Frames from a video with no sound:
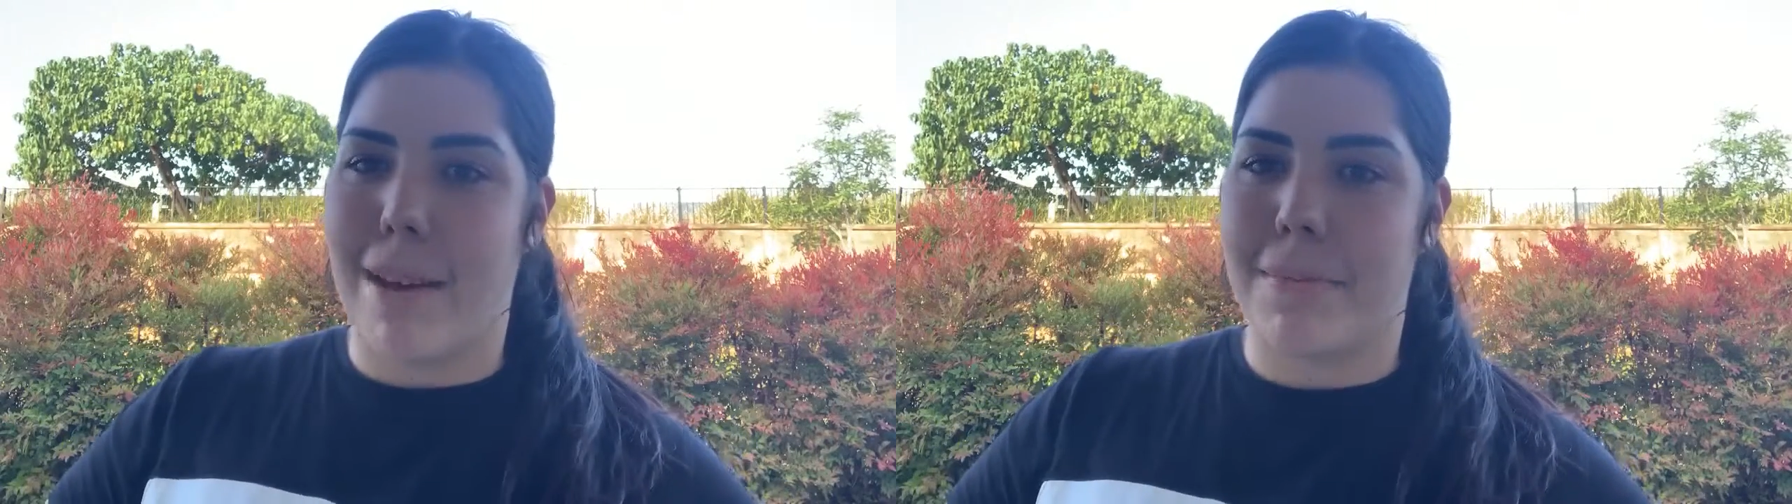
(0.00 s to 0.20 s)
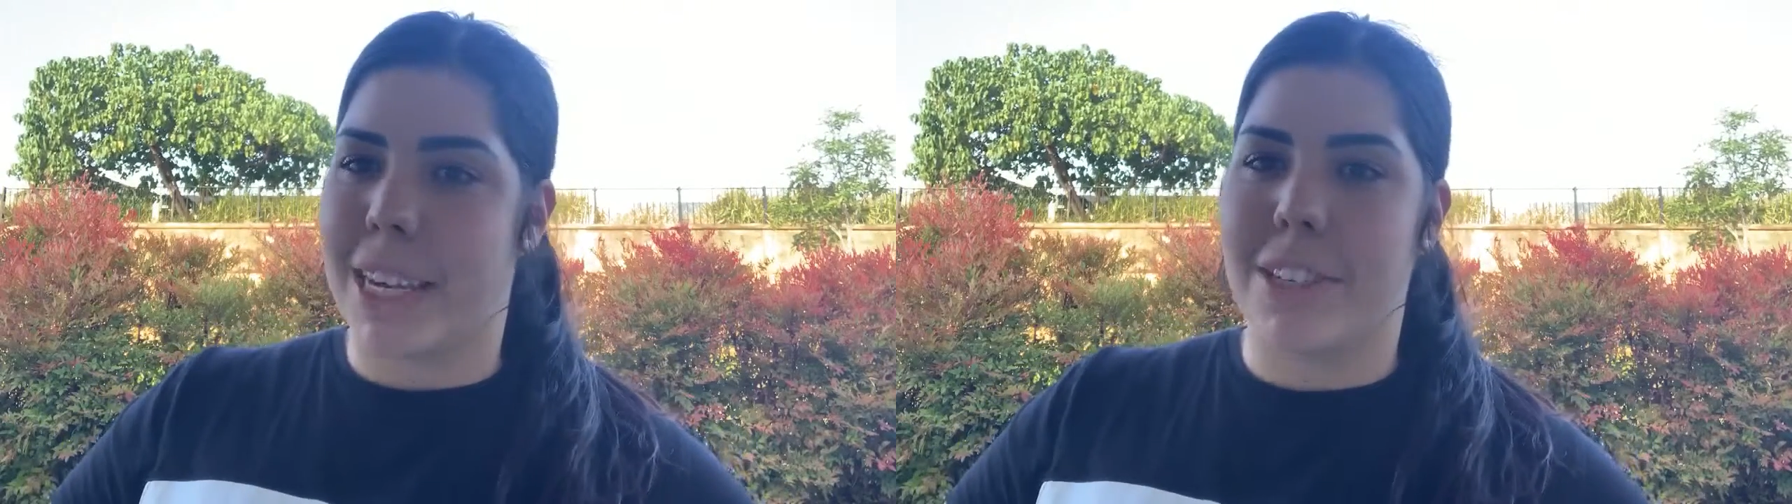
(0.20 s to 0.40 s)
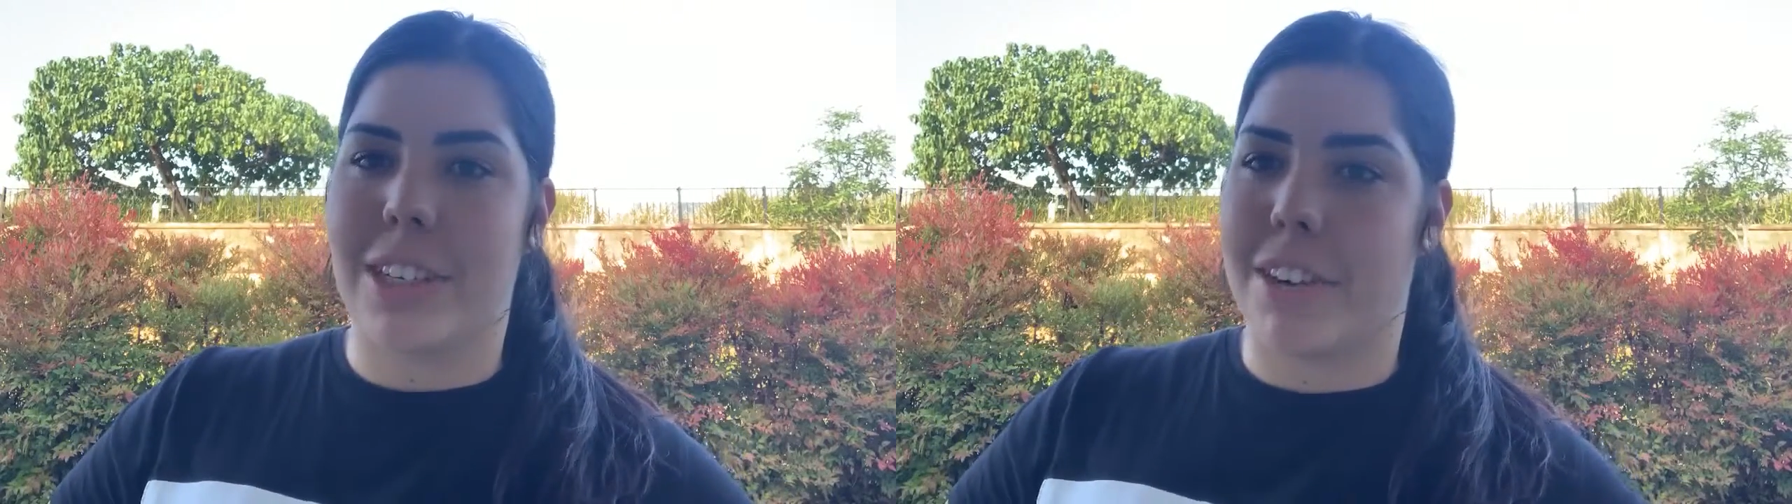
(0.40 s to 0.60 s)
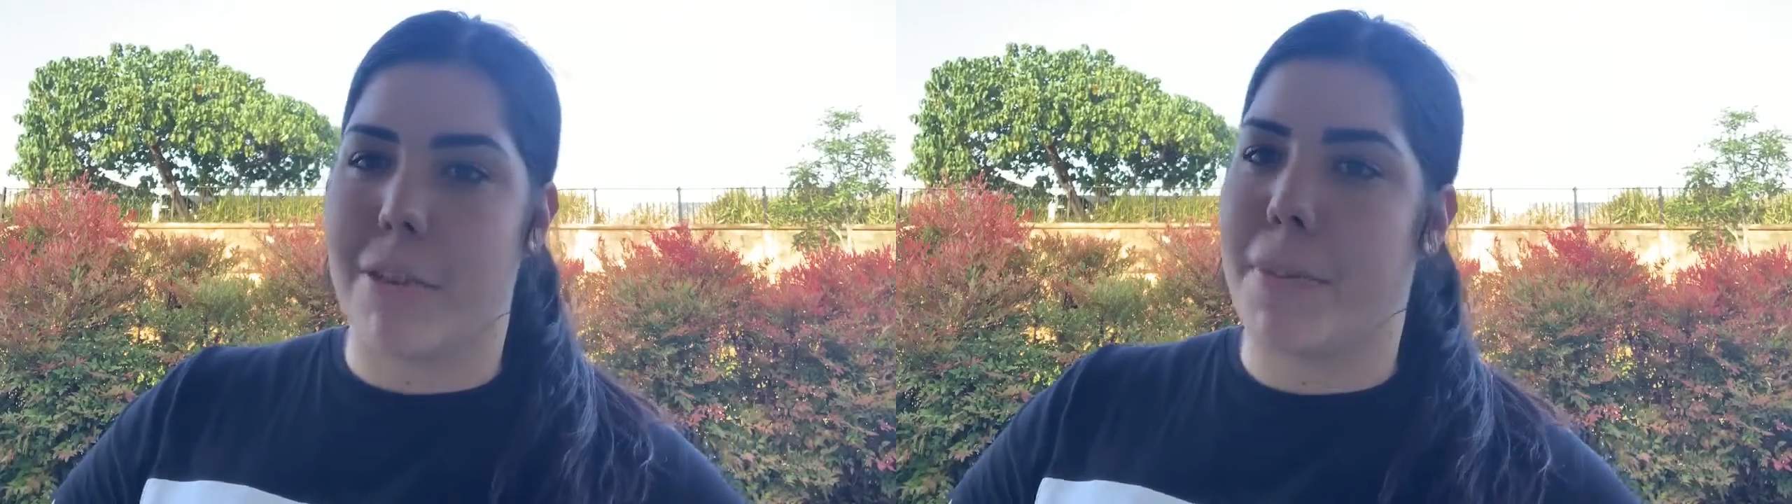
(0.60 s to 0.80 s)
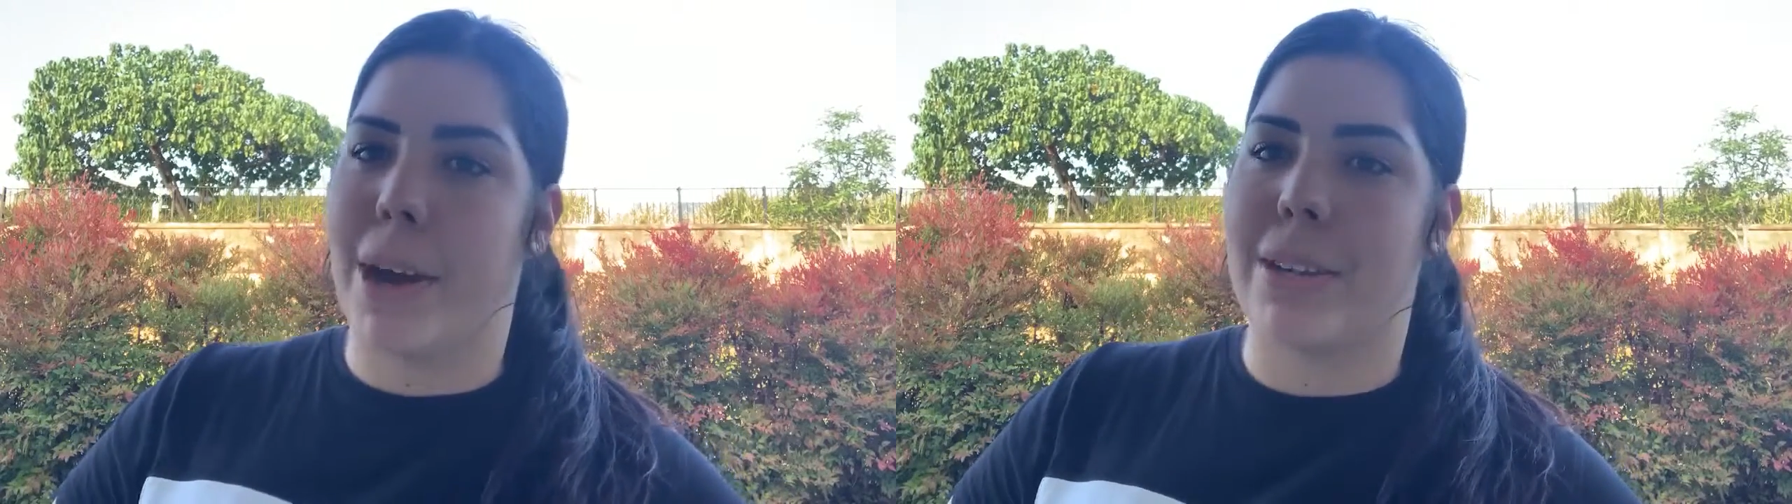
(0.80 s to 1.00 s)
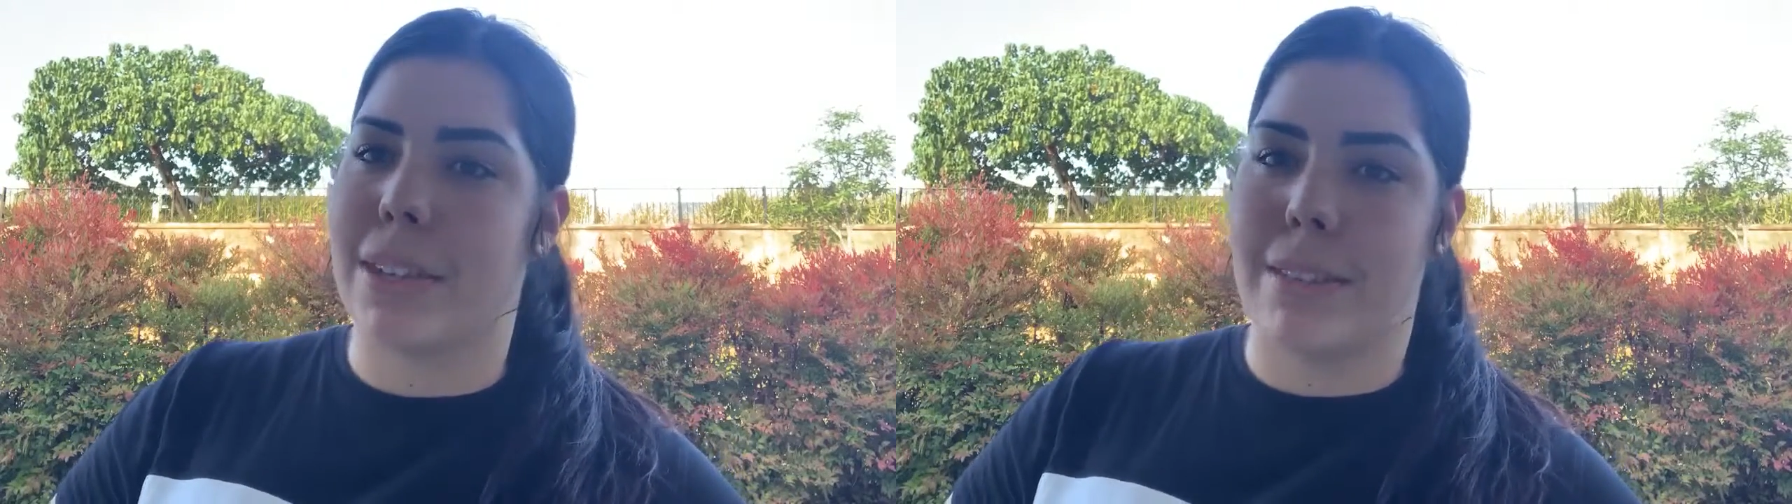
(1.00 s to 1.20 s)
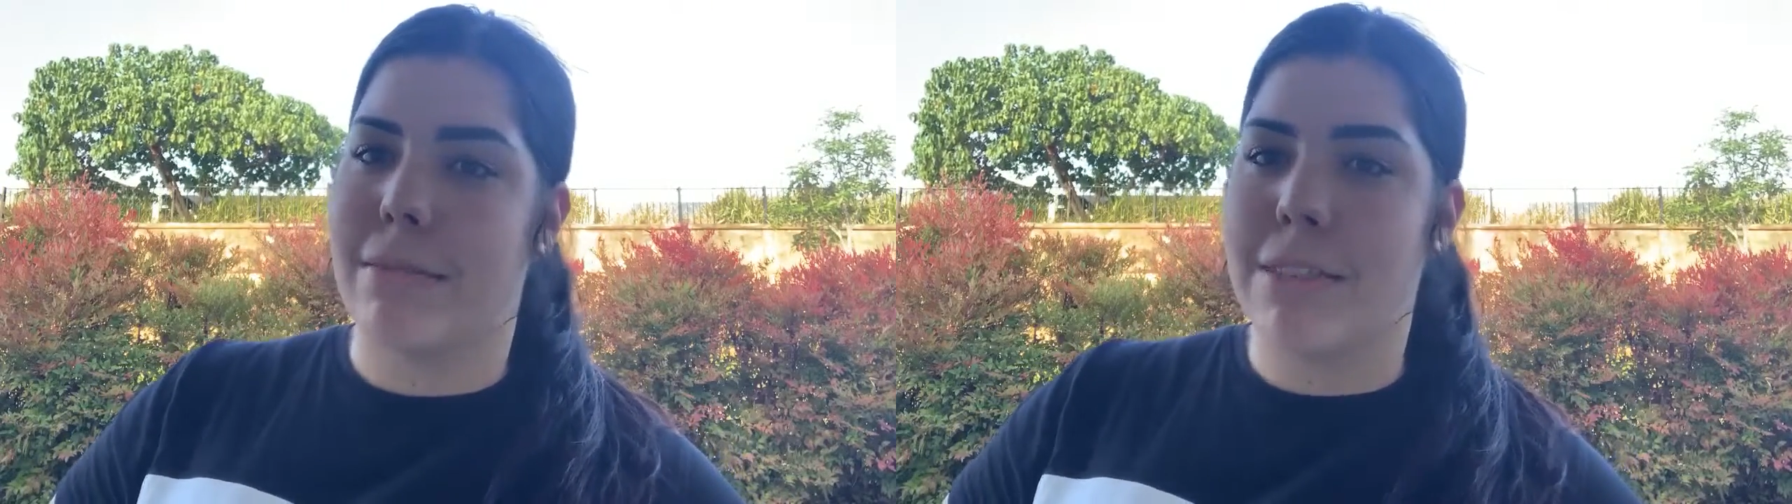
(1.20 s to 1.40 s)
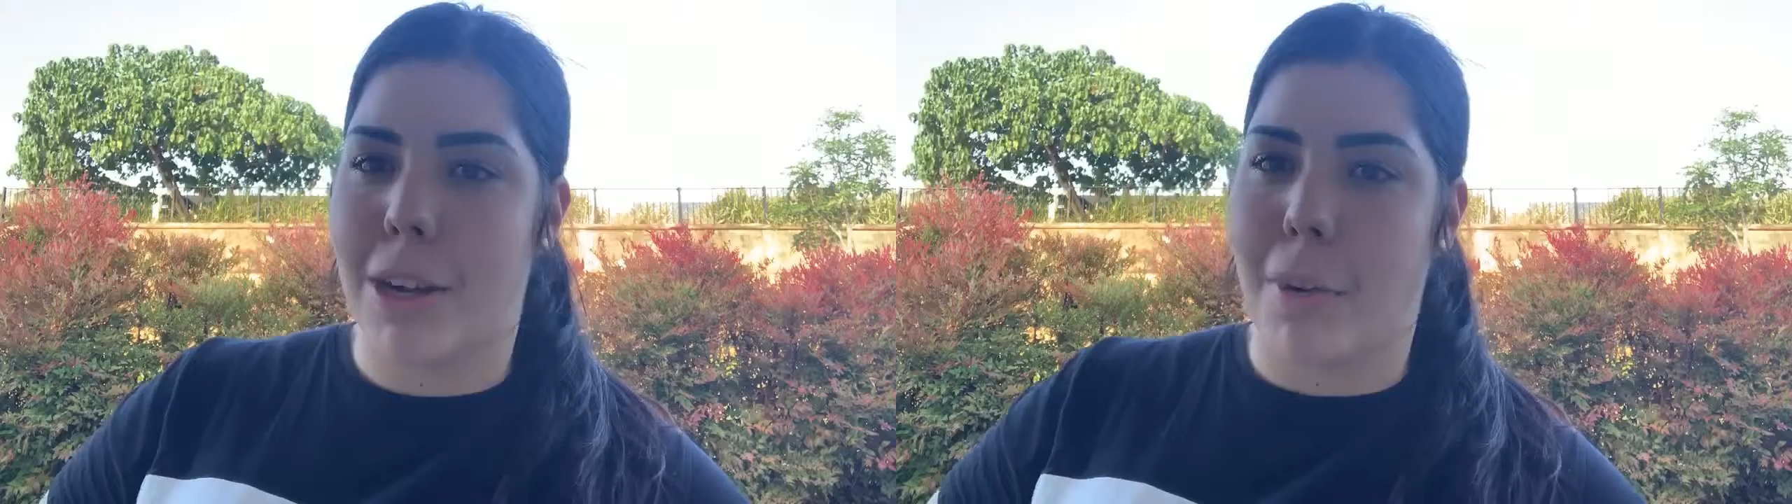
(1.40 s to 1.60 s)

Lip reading: am such a different person